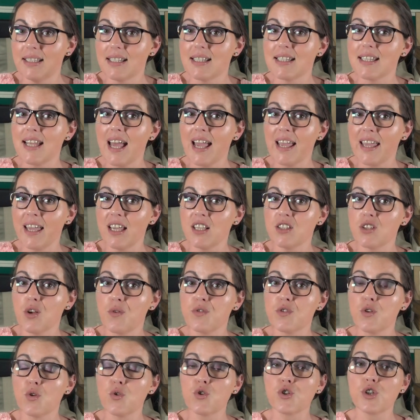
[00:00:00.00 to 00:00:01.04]
the sackings
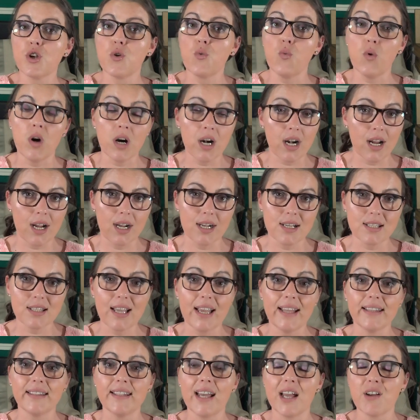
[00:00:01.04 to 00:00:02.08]
of social workers
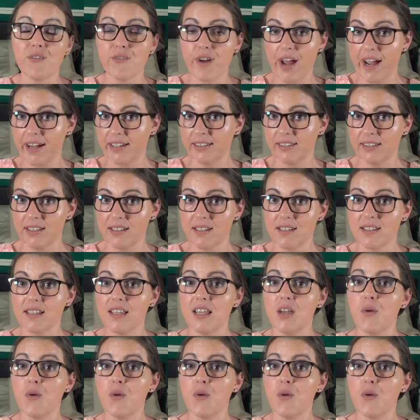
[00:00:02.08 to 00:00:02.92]
and directors.